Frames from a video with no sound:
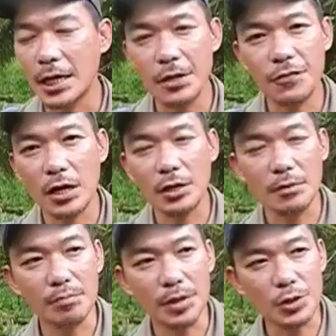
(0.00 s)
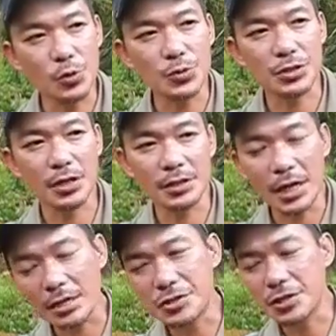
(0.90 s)
And if I may use
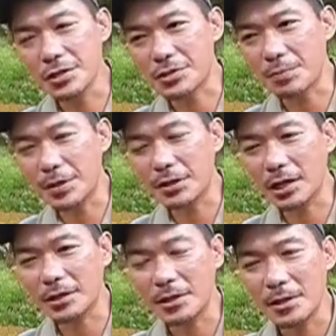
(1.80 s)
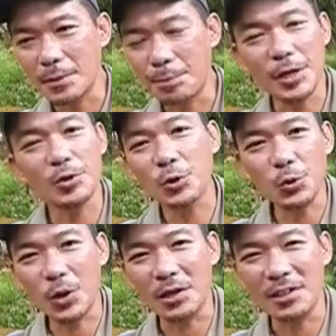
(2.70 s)
an analogy, it's a bit like
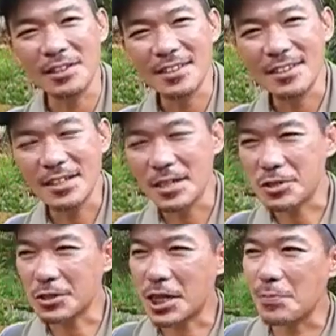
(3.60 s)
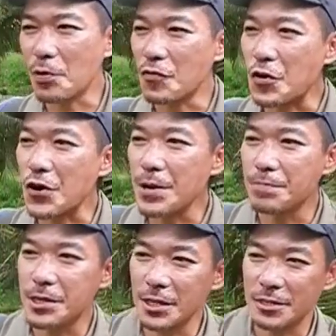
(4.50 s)
Pinot Noir. It's a type of
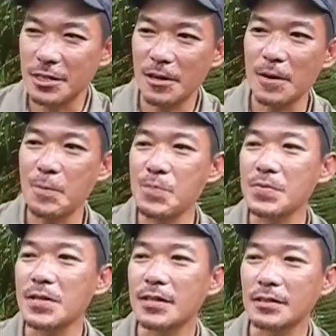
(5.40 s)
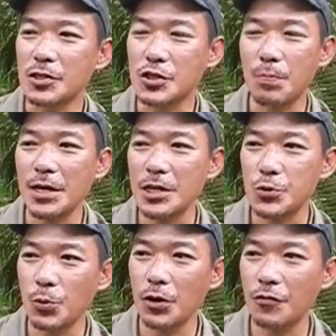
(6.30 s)
grape that the
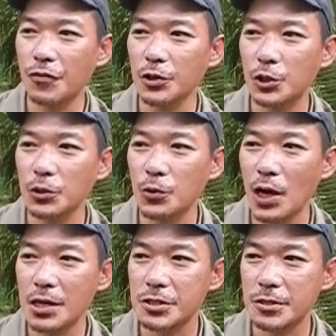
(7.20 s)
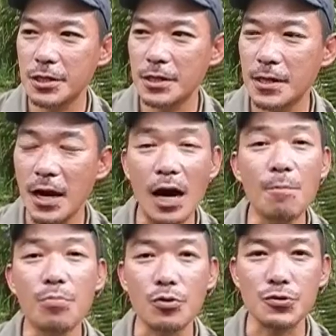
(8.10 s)
Spanish will refer to as the
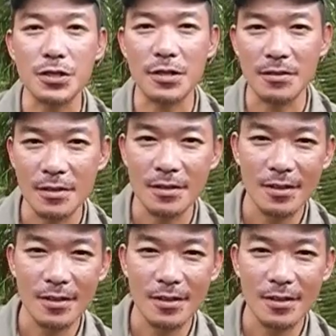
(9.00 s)
ambrosia.